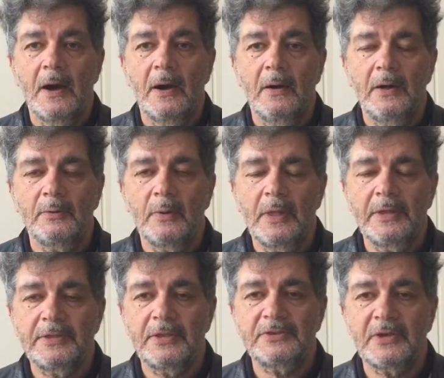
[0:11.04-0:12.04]
and
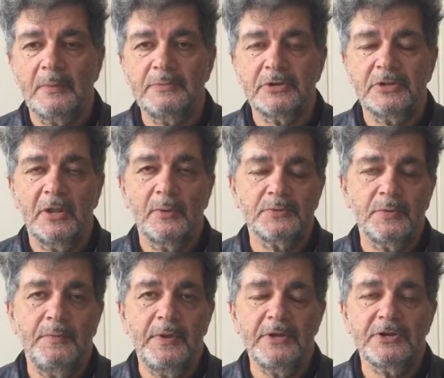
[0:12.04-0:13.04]
related subjects, and
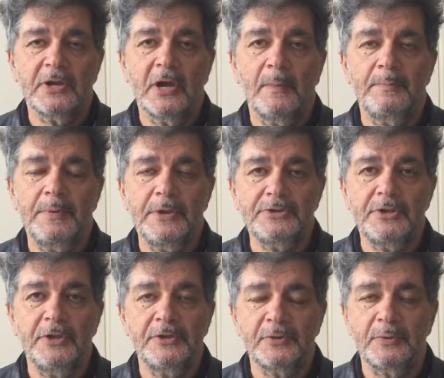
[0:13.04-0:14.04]
also finishing up
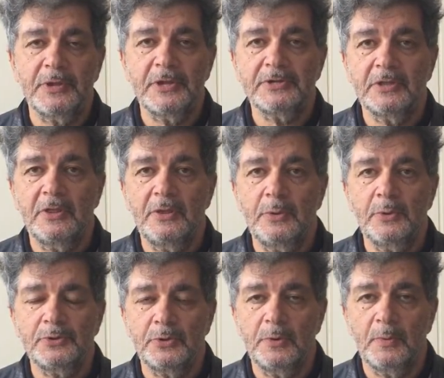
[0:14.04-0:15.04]
PhD dissertation at the
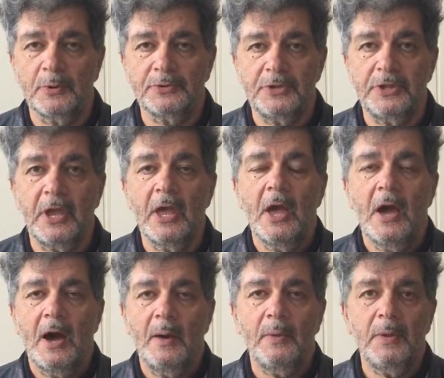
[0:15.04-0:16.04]
US University.
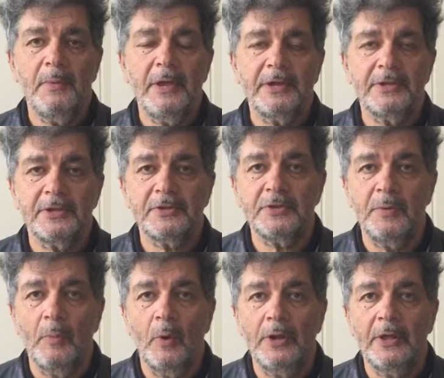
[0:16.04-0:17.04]
I want to make a
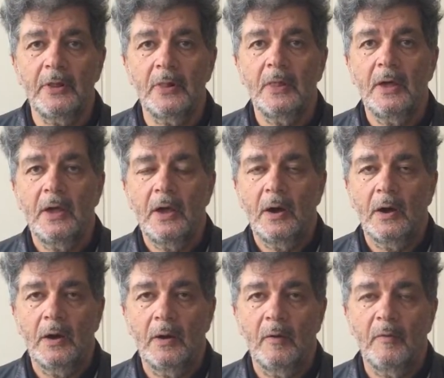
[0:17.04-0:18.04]
testimonial
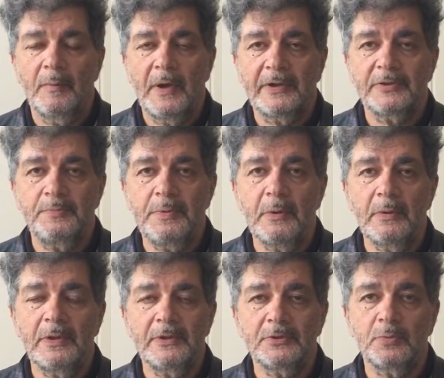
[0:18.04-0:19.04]
of my
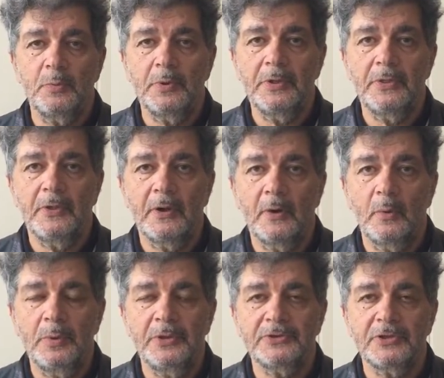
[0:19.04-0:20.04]
experience with
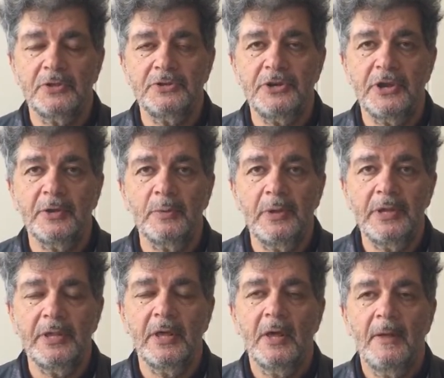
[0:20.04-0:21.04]
Winston J.
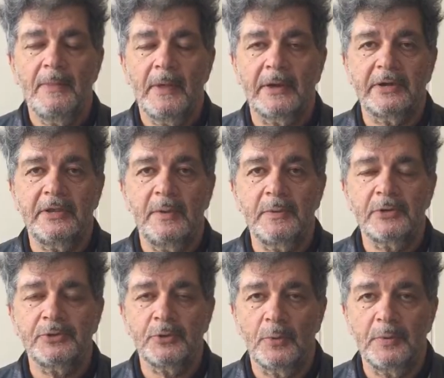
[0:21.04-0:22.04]
Green
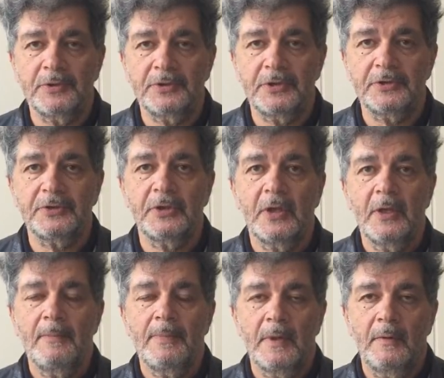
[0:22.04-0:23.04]
Academic Services
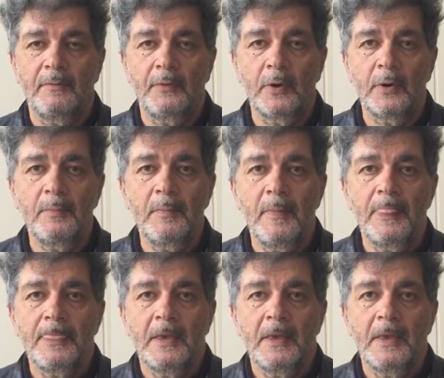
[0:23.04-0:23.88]
firm.